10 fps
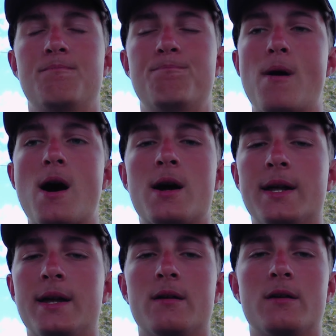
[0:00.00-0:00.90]

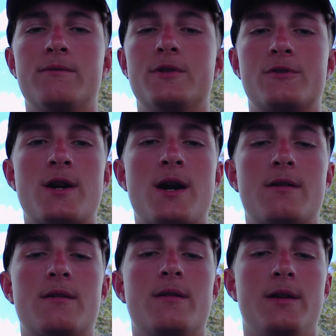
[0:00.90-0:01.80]
body of the
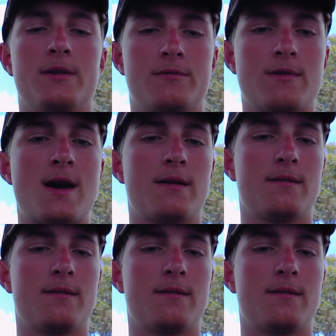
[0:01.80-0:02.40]
tractor is right